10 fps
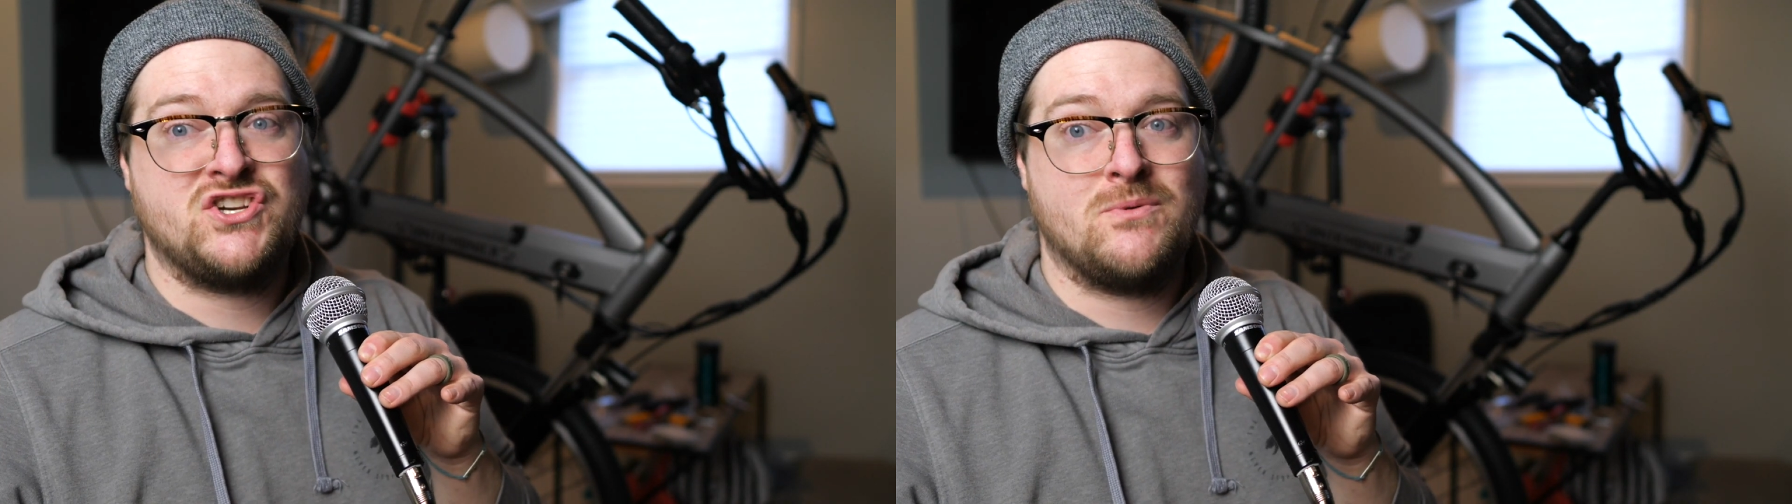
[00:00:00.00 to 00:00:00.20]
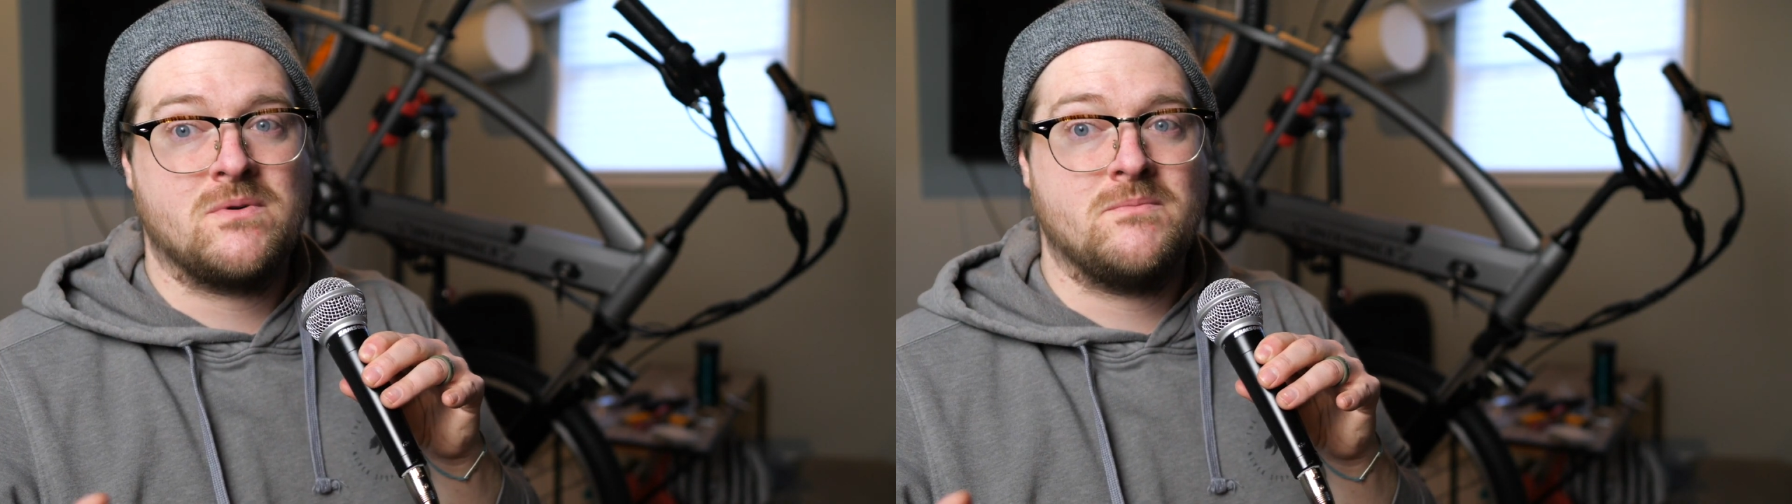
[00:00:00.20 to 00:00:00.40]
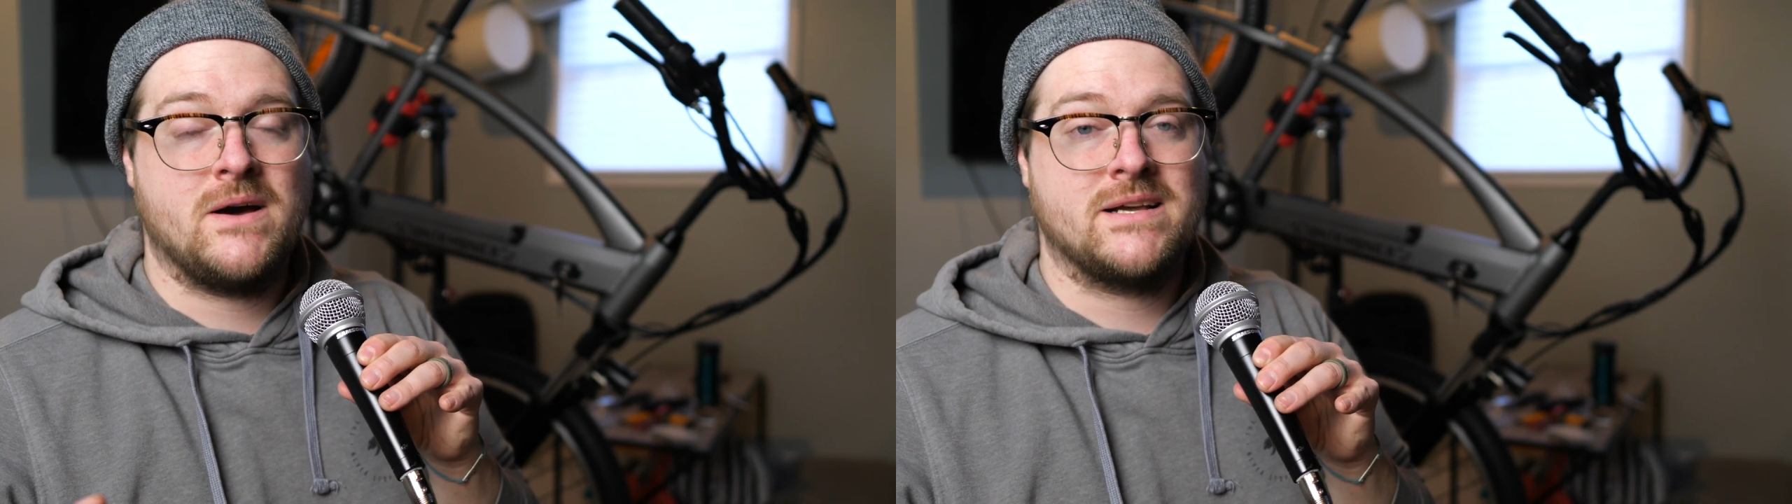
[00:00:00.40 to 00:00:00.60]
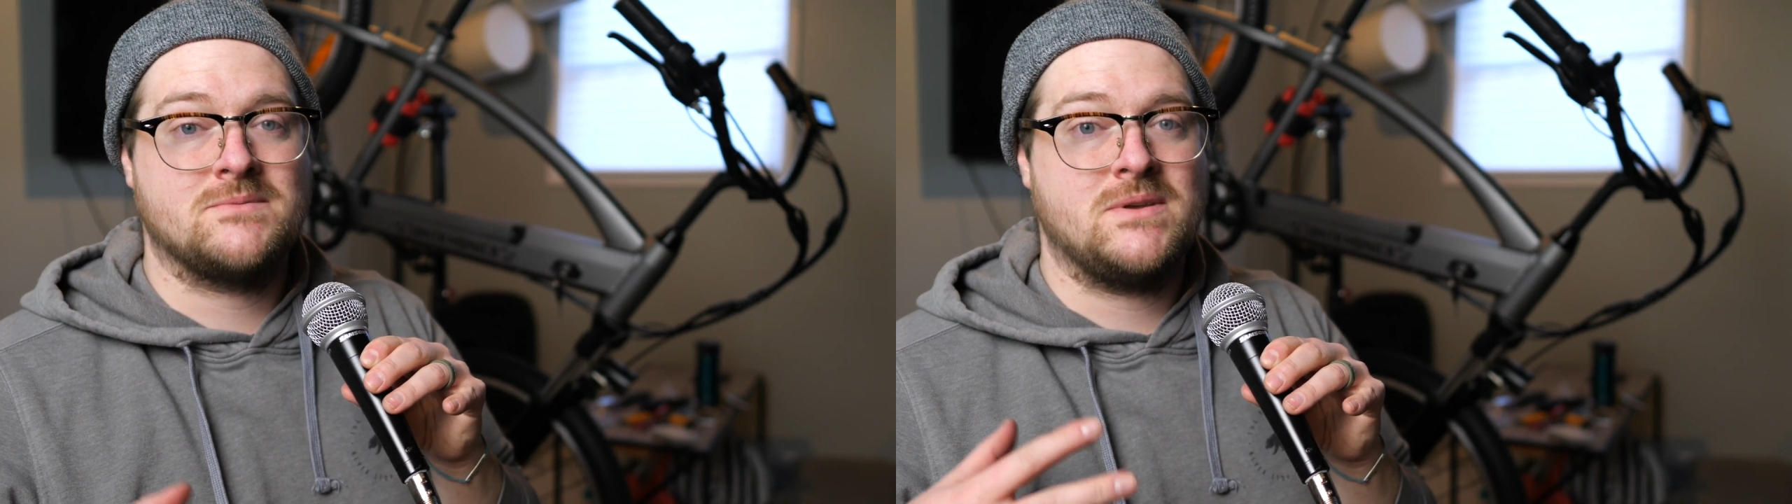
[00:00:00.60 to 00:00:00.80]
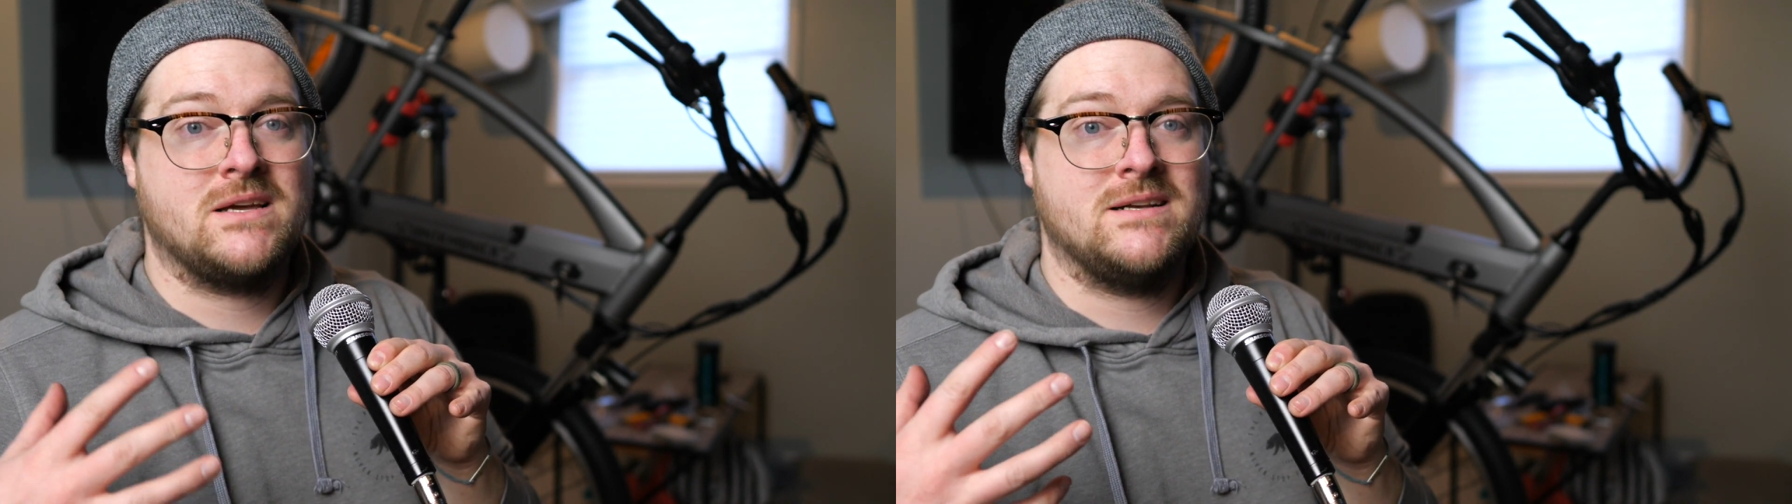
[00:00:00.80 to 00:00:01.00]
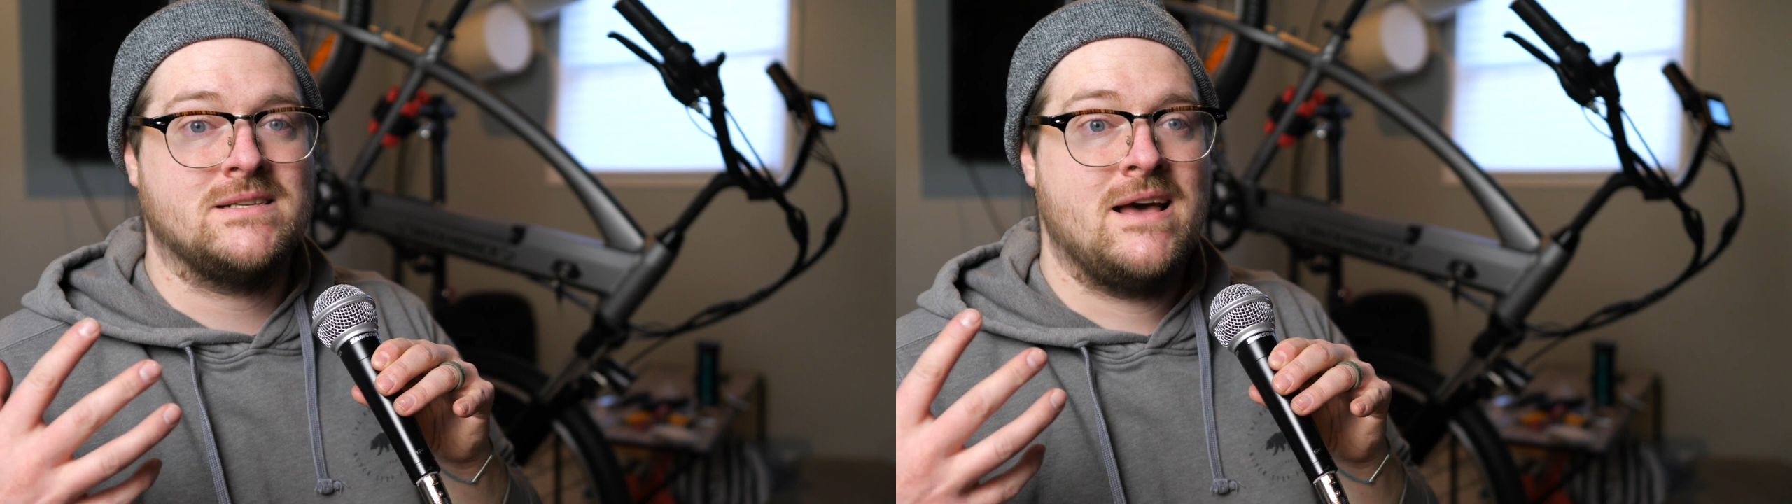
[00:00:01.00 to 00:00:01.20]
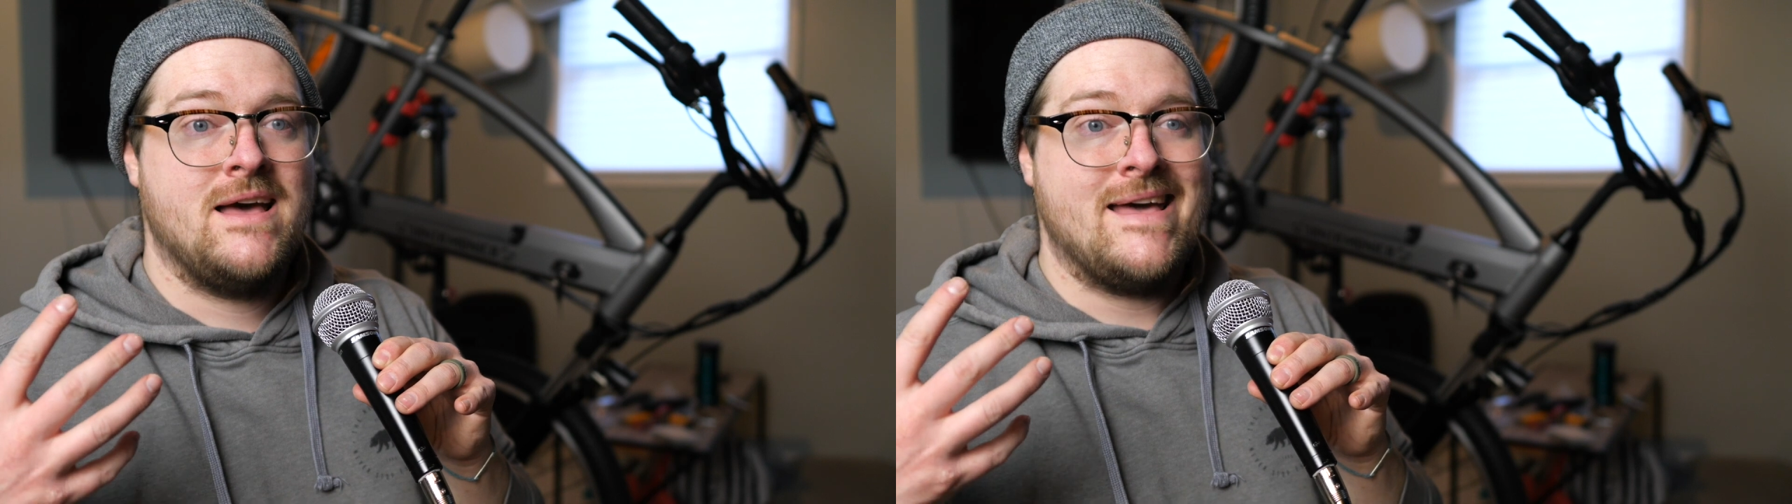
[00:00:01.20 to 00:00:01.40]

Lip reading: cheaper bikes, because